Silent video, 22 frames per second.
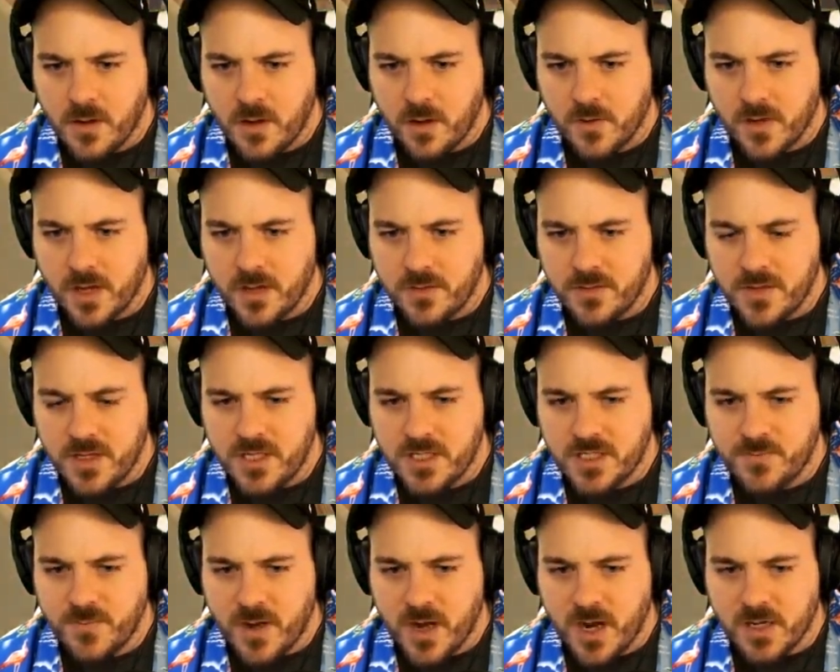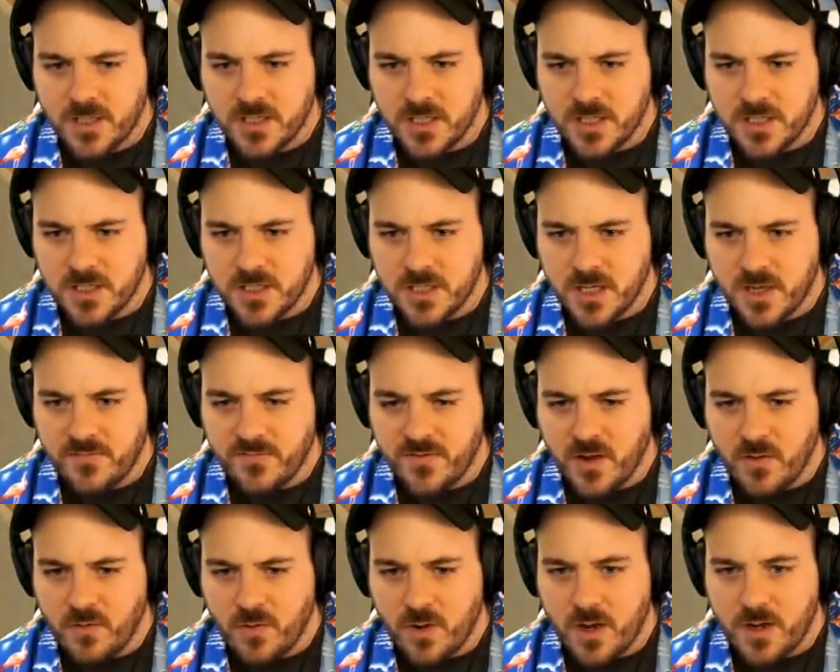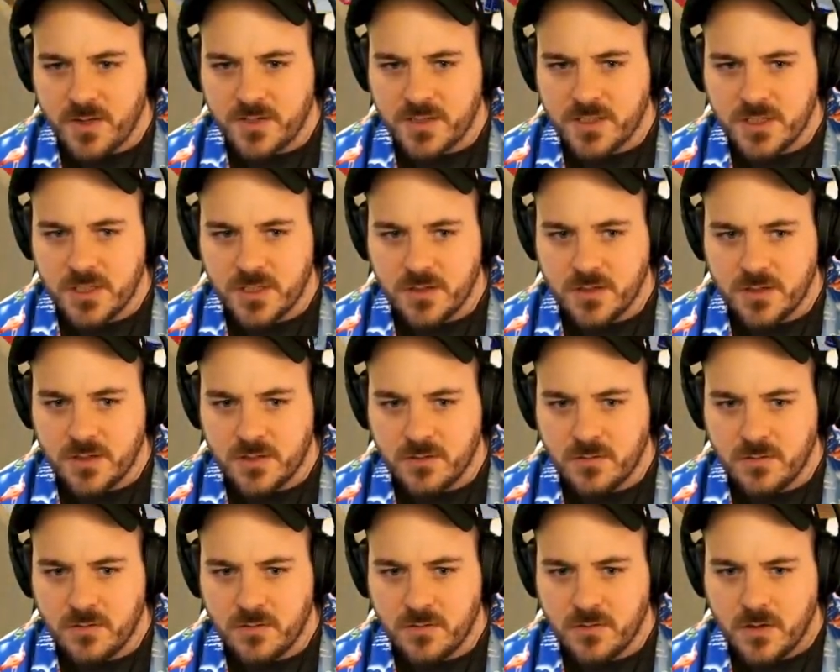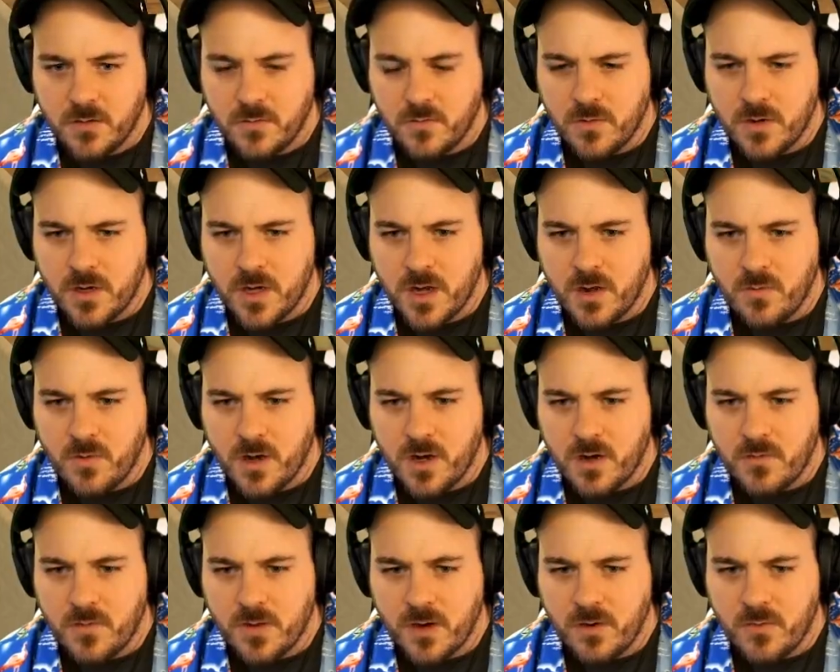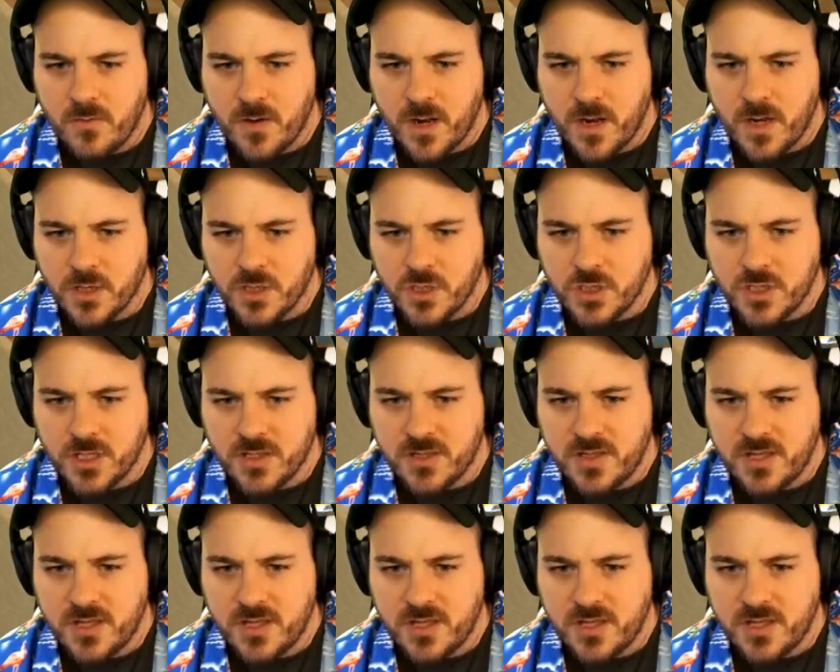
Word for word: Okay, these boxes. If I want to... What did I want to rearrange? The